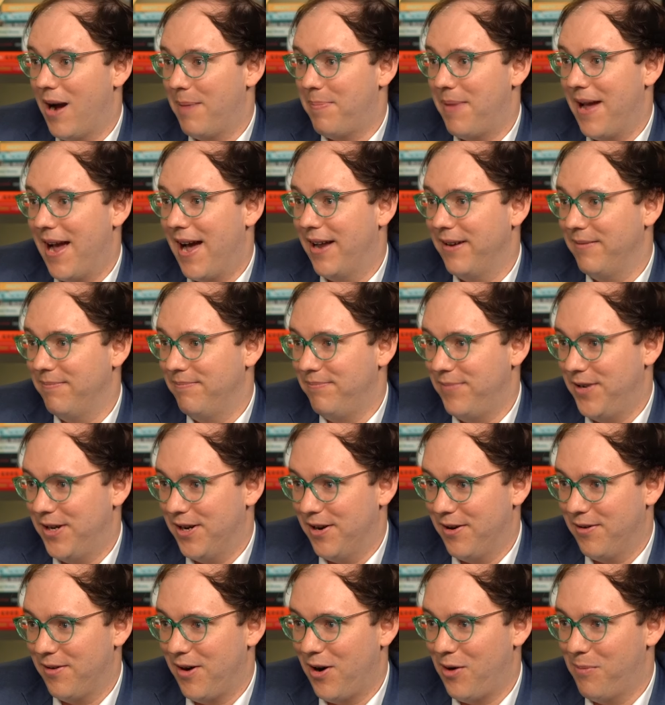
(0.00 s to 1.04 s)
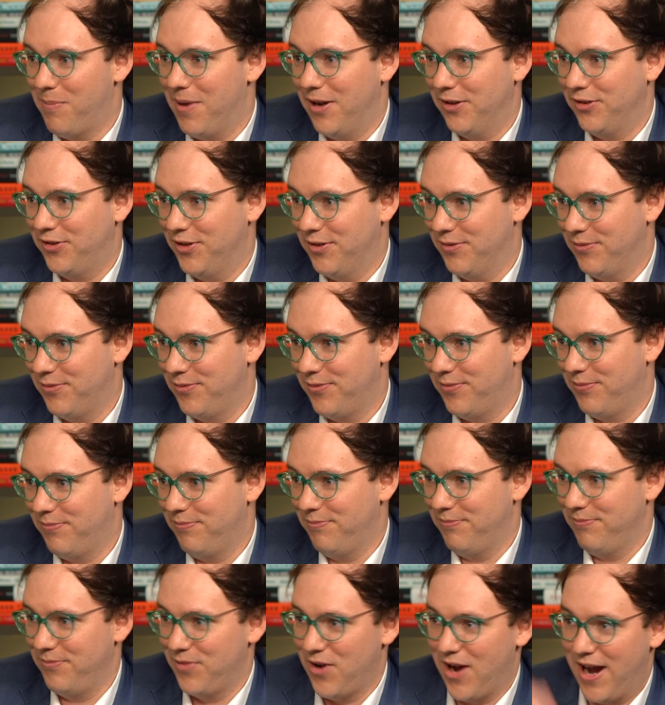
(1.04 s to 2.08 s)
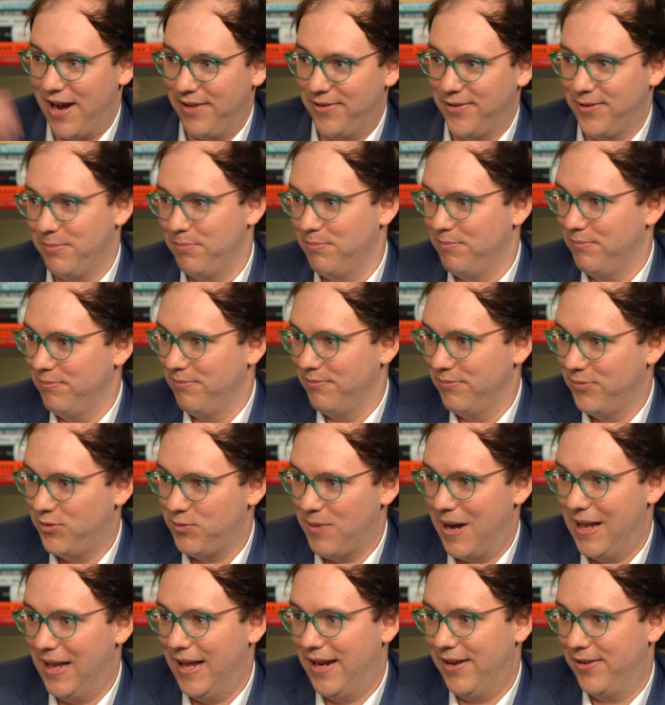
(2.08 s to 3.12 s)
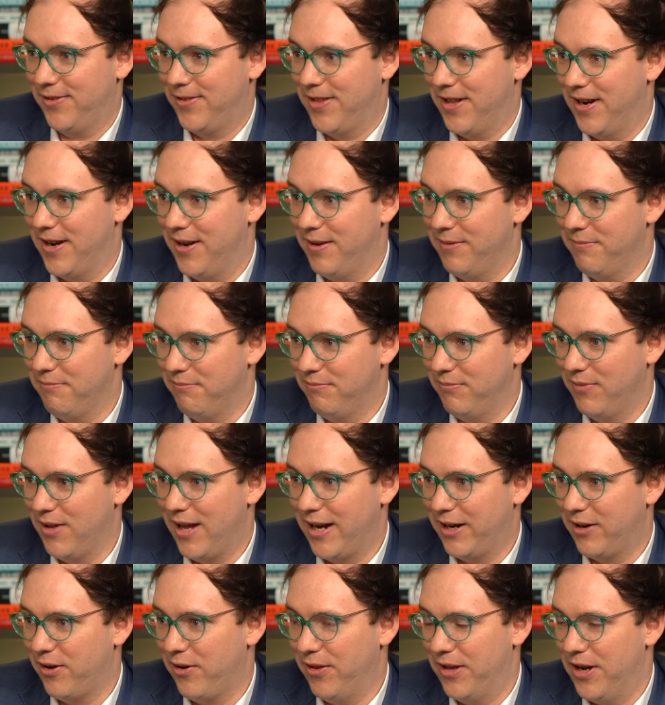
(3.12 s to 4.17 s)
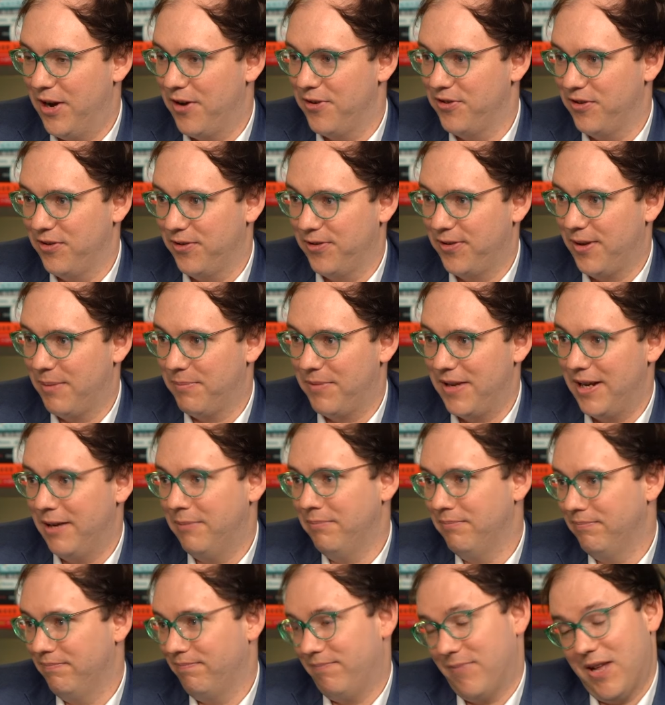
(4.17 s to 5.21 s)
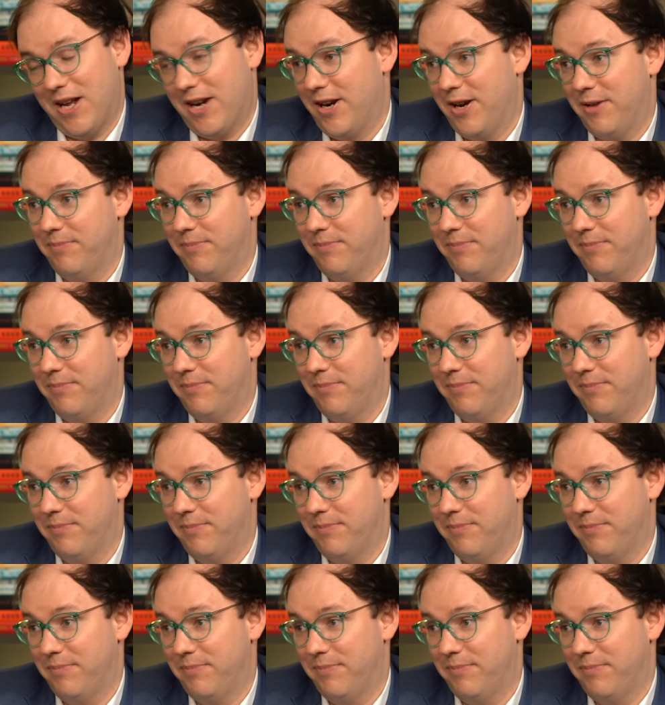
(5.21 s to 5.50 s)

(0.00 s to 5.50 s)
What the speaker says: out, a whole bunch of nice dwellings that are on the ocean or something. I don't know.